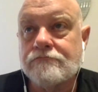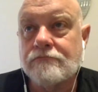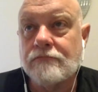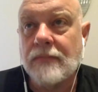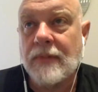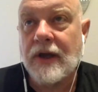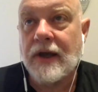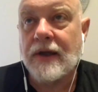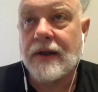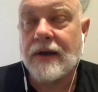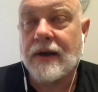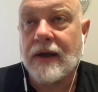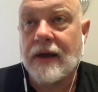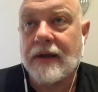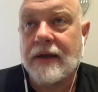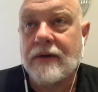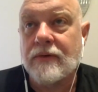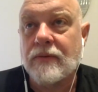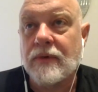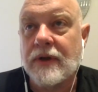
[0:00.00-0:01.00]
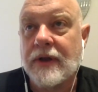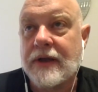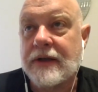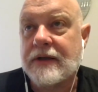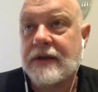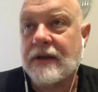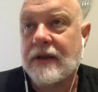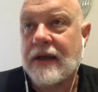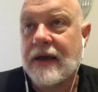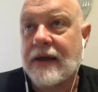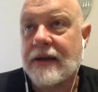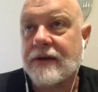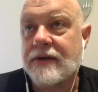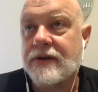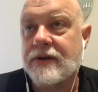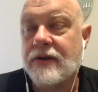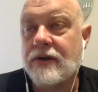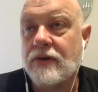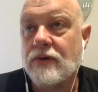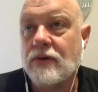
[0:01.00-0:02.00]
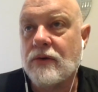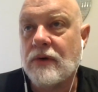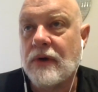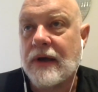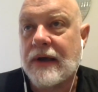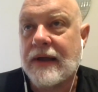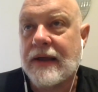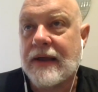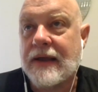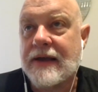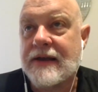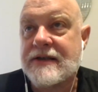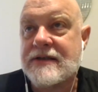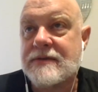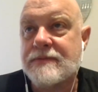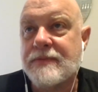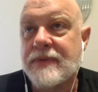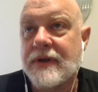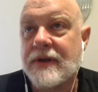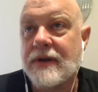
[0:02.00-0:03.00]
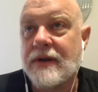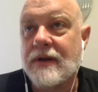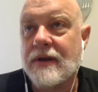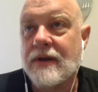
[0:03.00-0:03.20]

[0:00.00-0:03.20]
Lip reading: and I can relate to that too, I guess. But